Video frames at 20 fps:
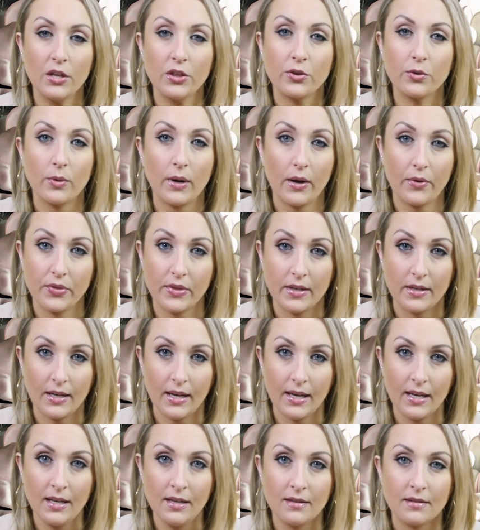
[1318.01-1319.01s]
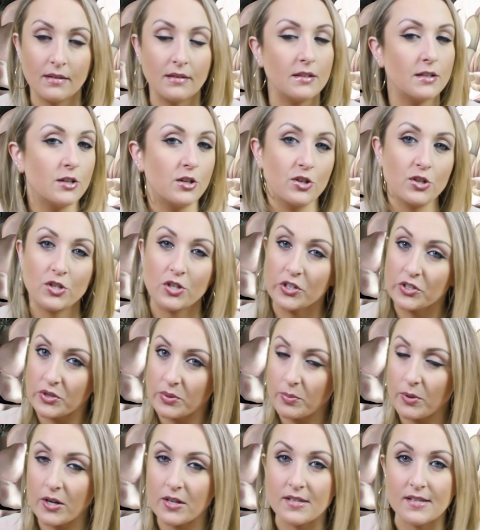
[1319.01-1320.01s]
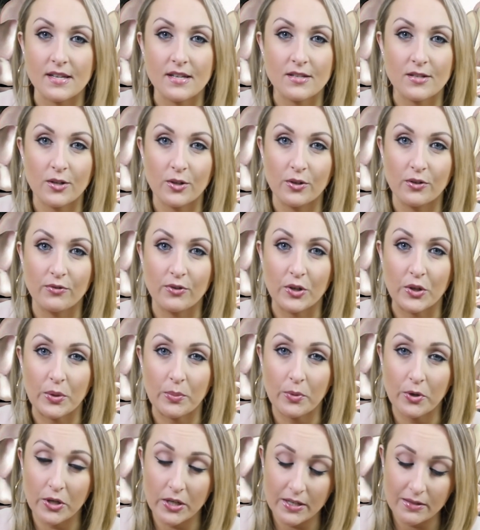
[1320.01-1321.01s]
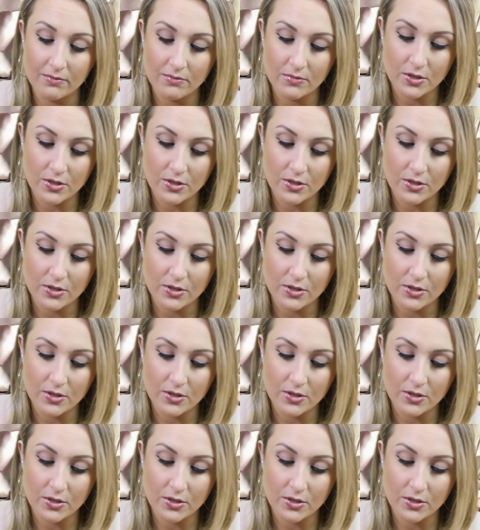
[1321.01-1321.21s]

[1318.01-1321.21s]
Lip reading: throughout the night, and then you start the process all over in the morning.